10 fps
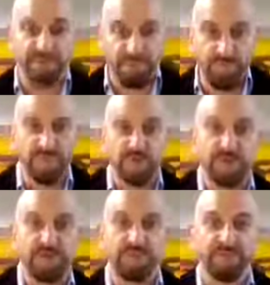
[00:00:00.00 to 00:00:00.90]
community
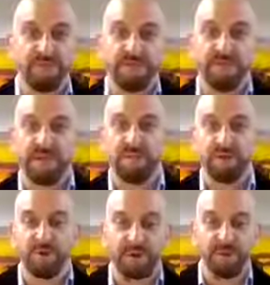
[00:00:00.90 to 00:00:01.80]
differences that we're
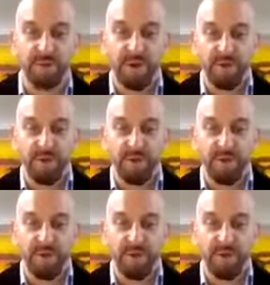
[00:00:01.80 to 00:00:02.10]
going to be